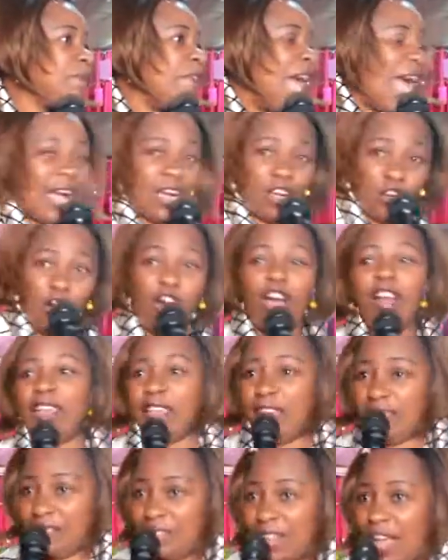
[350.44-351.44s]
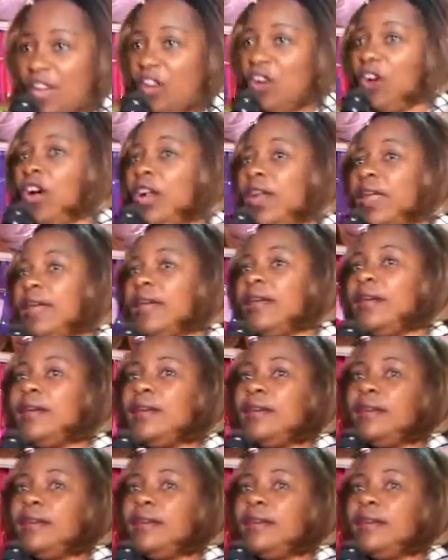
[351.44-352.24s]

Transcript: Her calling is her calling.